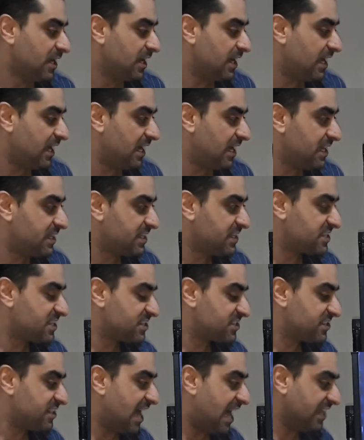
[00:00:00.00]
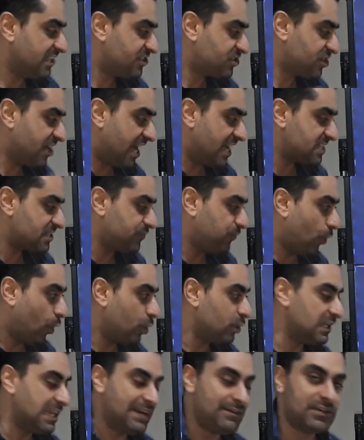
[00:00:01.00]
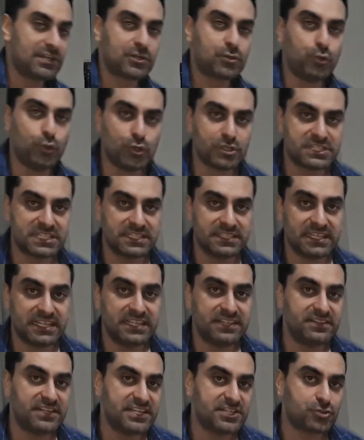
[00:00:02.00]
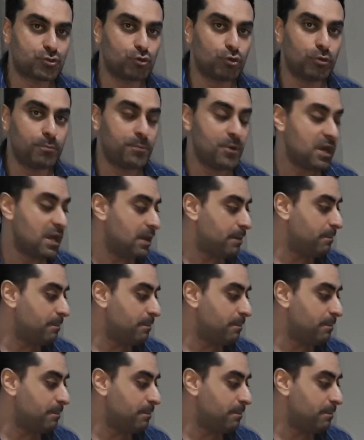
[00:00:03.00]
This is last chance for Leverkusen in this group.